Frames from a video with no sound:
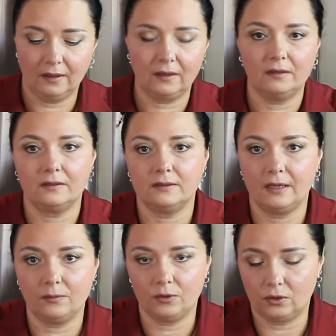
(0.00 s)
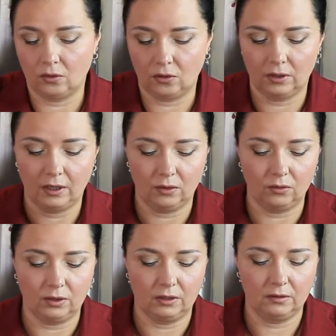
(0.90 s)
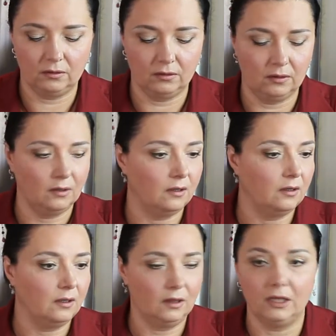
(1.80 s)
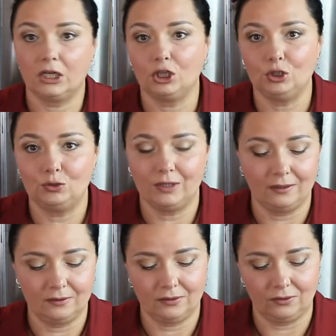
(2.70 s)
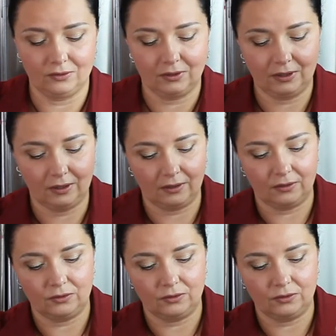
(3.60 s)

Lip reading: And the same with all our little utensils here.